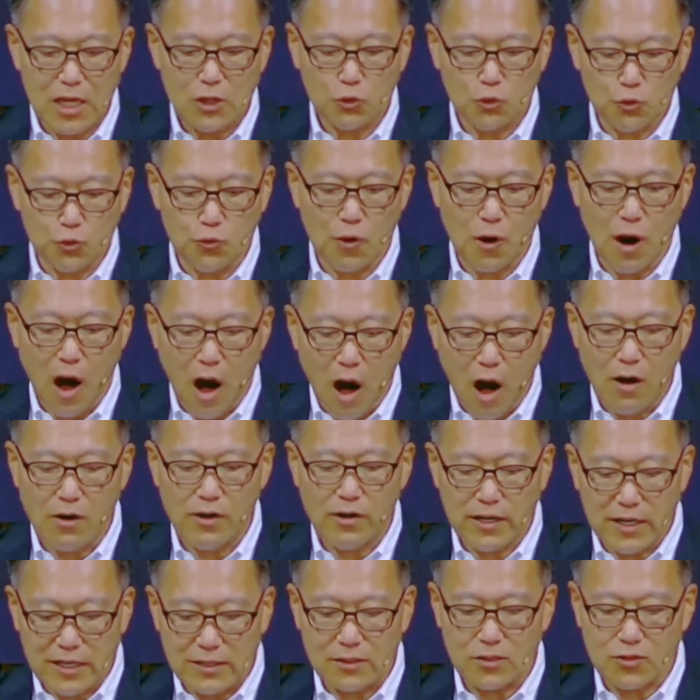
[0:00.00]
you are
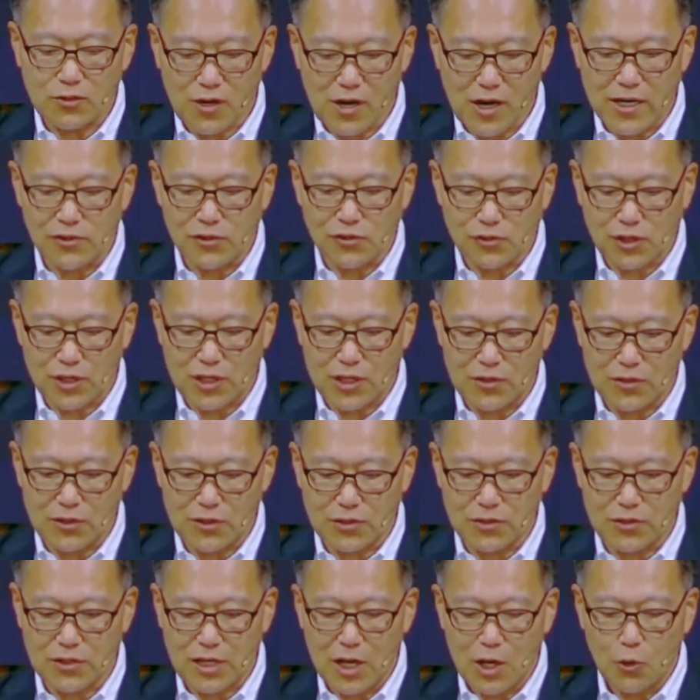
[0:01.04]
in Christ
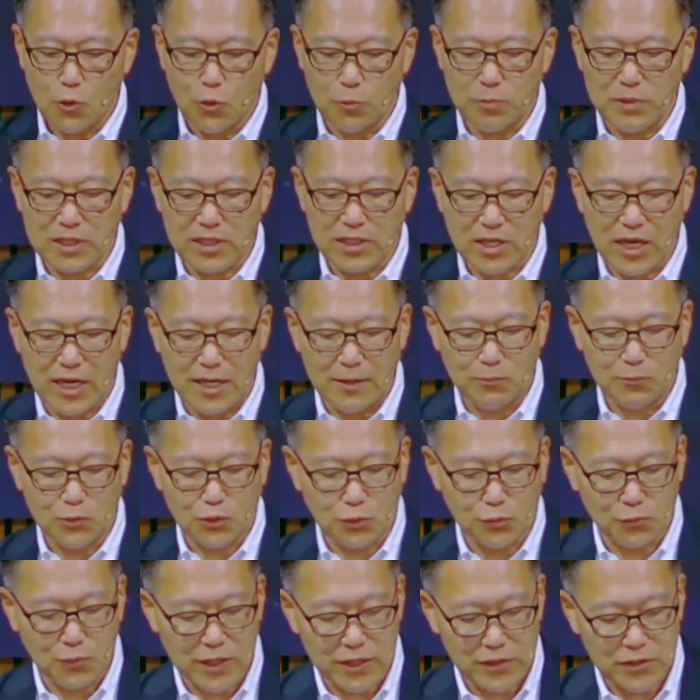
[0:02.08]
Jesus, who became
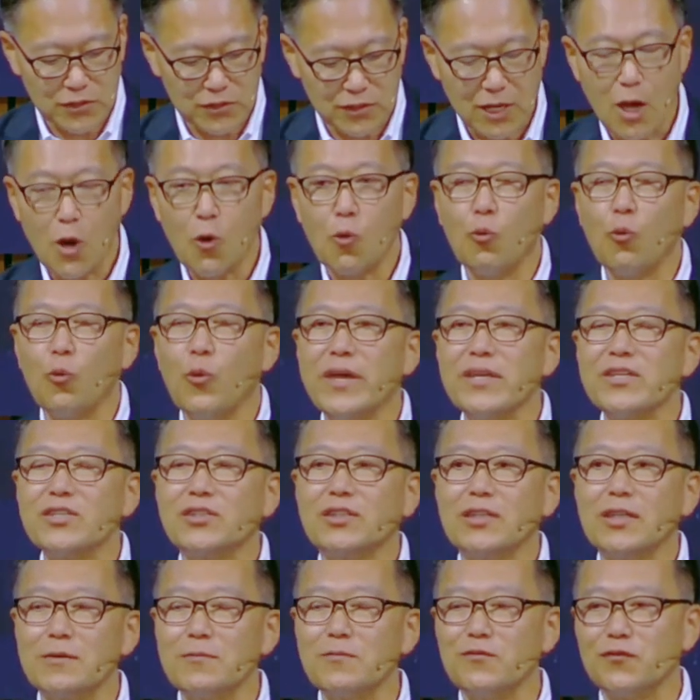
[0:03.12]
to us
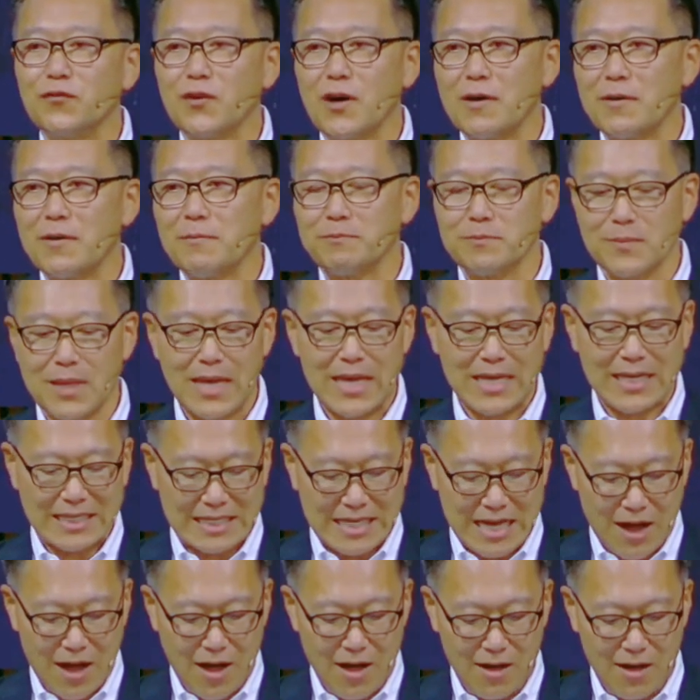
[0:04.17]
wisdom from
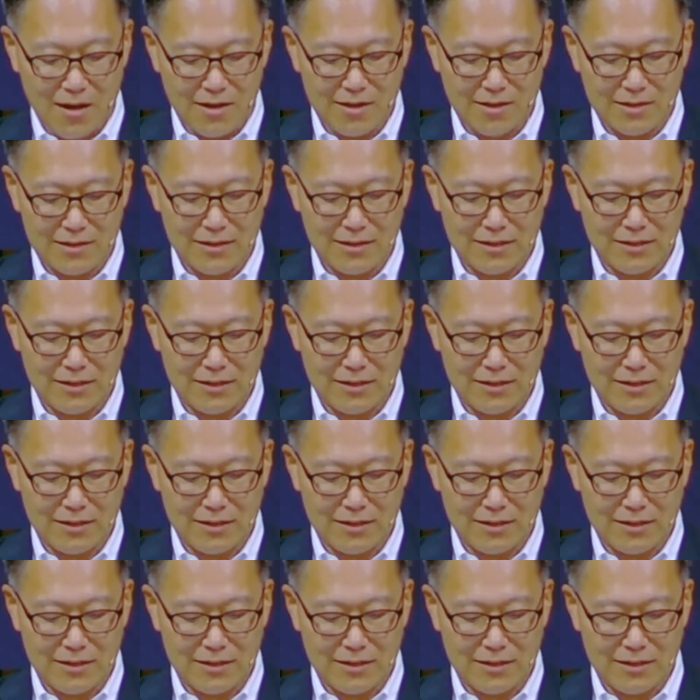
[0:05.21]
God.